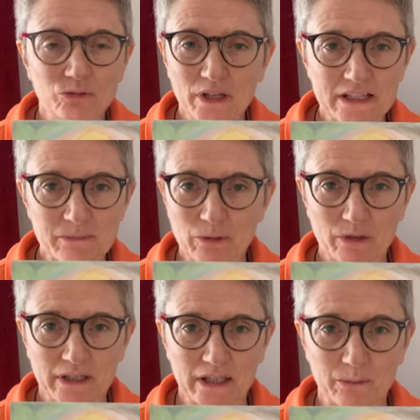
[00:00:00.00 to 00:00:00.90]
don't ask me
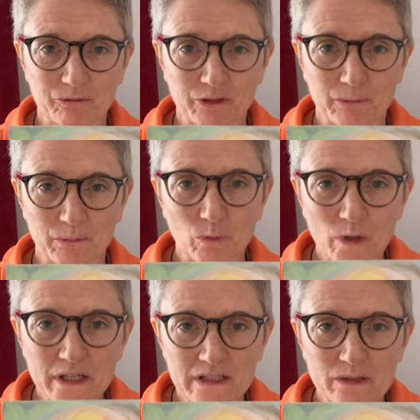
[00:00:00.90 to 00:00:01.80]
where it came from, but
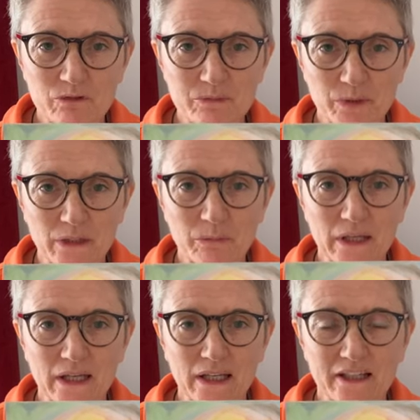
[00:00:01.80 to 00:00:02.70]
what it did was bring
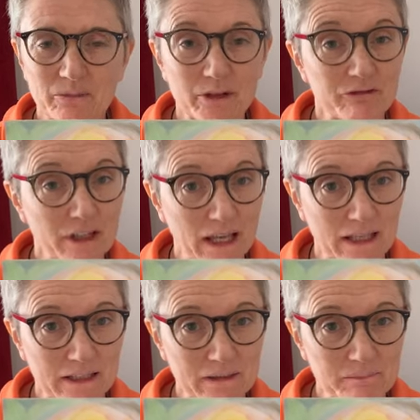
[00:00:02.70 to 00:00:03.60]
me a little bit of
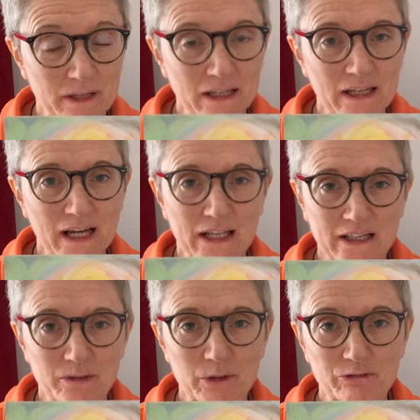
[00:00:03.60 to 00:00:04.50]
reality and a
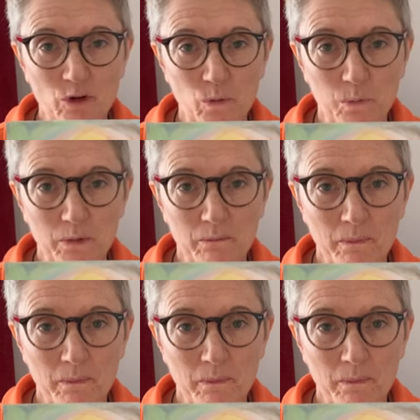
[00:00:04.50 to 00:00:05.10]
little bit of hope.